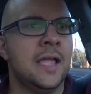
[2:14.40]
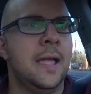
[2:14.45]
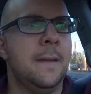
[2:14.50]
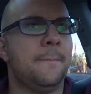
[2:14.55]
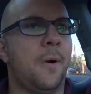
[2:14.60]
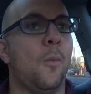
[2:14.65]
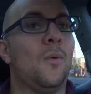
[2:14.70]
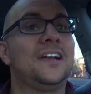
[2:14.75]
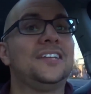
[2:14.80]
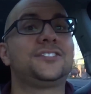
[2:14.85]

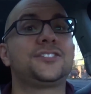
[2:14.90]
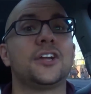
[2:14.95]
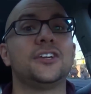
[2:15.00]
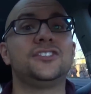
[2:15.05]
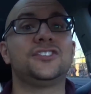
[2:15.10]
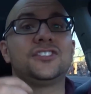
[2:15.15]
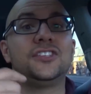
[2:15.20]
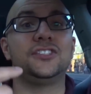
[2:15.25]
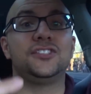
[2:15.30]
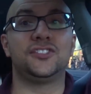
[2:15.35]
But when it
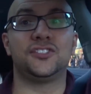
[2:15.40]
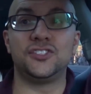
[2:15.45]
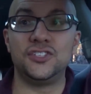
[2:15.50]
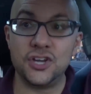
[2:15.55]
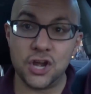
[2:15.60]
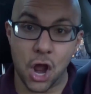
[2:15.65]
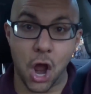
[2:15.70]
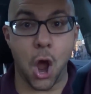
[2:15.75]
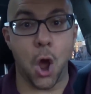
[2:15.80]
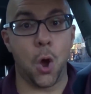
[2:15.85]
starts to
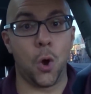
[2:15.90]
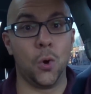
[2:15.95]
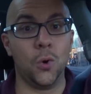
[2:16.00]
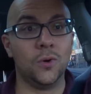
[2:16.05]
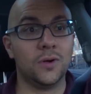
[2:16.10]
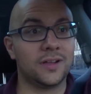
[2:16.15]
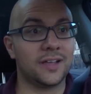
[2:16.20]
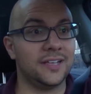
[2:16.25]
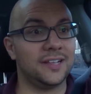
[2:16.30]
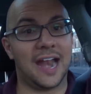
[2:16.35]

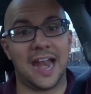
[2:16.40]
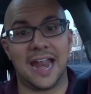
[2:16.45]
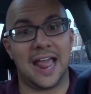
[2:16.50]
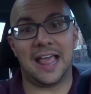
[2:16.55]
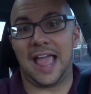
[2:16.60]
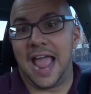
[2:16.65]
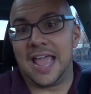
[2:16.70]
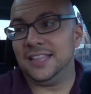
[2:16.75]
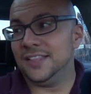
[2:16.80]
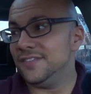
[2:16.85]
snow,
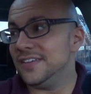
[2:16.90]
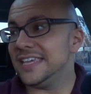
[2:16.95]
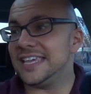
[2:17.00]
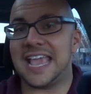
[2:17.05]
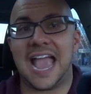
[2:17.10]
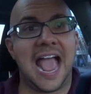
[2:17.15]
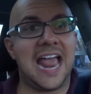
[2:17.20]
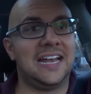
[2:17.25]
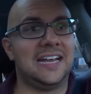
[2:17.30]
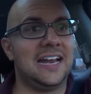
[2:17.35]
I live in
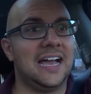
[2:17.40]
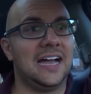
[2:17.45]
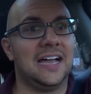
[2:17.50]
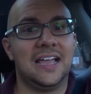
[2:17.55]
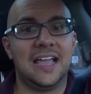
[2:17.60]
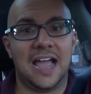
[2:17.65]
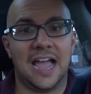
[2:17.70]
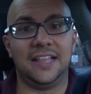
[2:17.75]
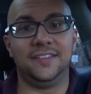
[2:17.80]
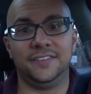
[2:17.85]
Canada,
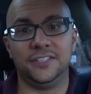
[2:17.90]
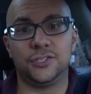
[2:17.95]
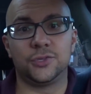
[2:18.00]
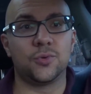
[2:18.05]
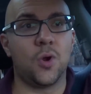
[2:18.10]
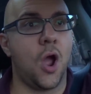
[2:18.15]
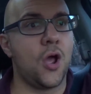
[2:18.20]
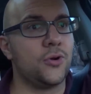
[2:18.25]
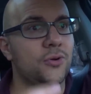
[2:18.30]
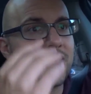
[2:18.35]
I live in
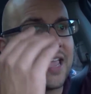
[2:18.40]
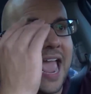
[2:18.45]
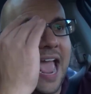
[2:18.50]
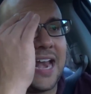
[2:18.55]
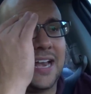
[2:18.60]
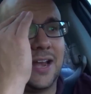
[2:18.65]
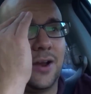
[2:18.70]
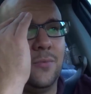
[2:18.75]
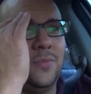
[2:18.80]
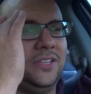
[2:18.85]
Toronto,
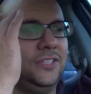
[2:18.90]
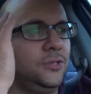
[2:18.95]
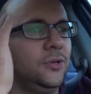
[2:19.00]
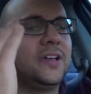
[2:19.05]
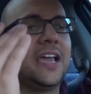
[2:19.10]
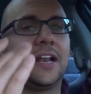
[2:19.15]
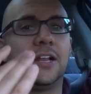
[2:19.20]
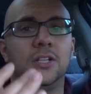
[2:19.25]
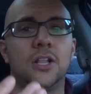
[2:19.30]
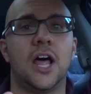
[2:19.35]
Canada, and we do
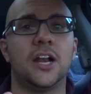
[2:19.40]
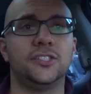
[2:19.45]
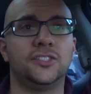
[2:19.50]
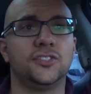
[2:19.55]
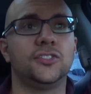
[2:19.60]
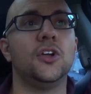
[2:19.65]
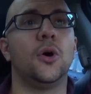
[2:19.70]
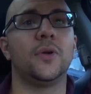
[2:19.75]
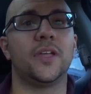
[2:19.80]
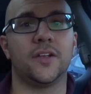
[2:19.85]
get a lot of
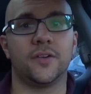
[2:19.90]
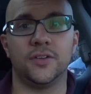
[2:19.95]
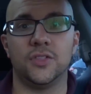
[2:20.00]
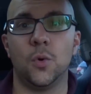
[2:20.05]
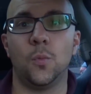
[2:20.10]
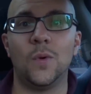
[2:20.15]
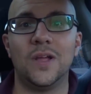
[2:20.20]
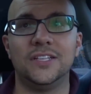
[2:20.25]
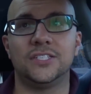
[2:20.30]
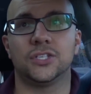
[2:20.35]
snow here in
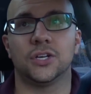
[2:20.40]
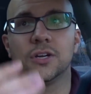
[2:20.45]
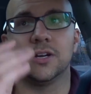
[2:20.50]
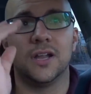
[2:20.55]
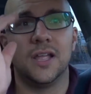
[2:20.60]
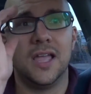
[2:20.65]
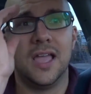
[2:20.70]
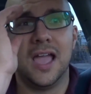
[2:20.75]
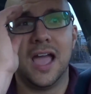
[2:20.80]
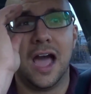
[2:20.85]
the winter.
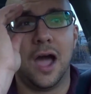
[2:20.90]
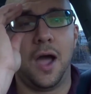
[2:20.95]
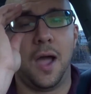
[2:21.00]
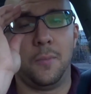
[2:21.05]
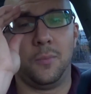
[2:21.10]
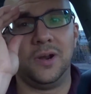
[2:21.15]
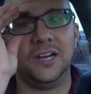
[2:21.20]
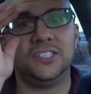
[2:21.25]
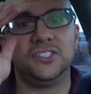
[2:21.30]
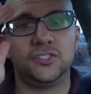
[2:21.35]

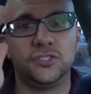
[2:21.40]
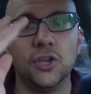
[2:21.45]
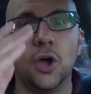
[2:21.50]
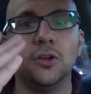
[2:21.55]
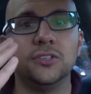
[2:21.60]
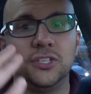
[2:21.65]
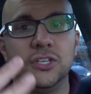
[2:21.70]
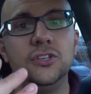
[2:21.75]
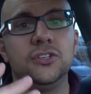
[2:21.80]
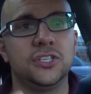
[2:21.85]
Um, when it
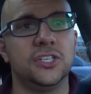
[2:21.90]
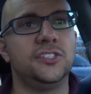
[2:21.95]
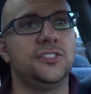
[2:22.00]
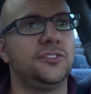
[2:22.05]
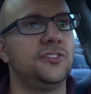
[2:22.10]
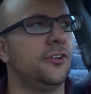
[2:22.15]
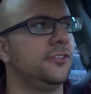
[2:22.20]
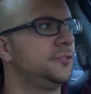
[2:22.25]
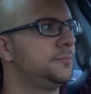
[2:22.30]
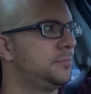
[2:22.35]
snows, it usually
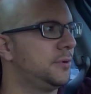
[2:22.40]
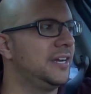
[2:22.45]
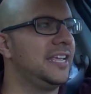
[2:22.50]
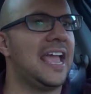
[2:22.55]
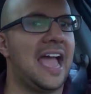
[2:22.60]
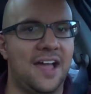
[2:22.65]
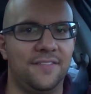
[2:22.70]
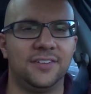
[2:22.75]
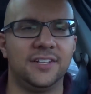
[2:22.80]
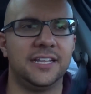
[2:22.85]
snows pretty
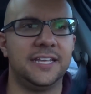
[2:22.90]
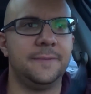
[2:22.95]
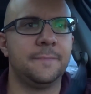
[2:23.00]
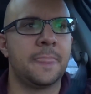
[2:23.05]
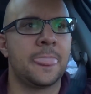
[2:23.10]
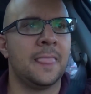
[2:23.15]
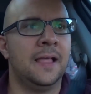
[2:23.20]
heavily.